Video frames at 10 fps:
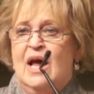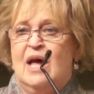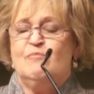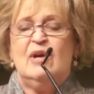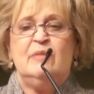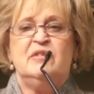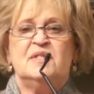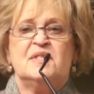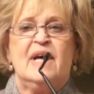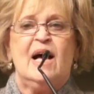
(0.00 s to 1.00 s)
and maybe
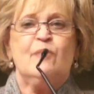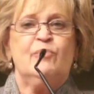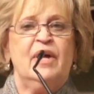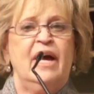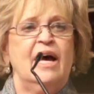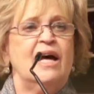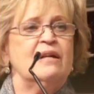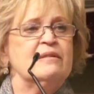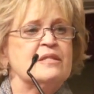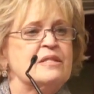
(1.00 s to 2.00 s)
stop
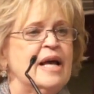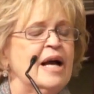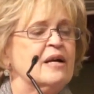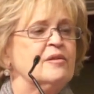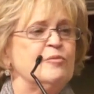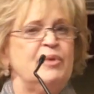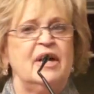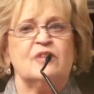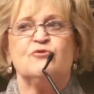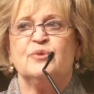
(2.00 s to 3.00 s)
and stock the
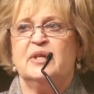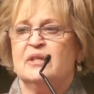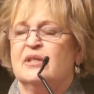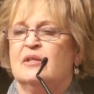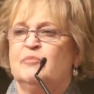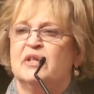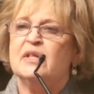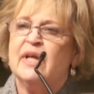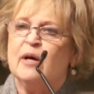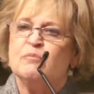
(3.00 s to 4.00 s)
pantry a little bit
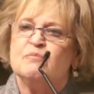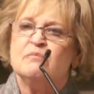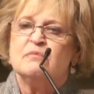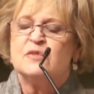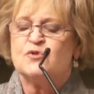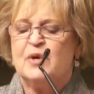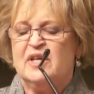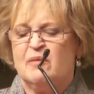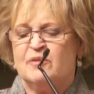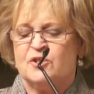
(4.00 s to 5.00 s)
and help
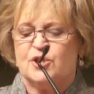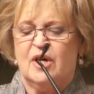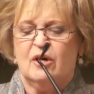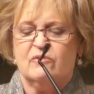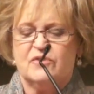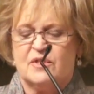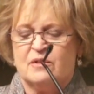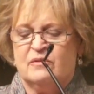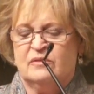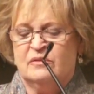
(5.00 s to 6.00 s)
straighten up the shelves.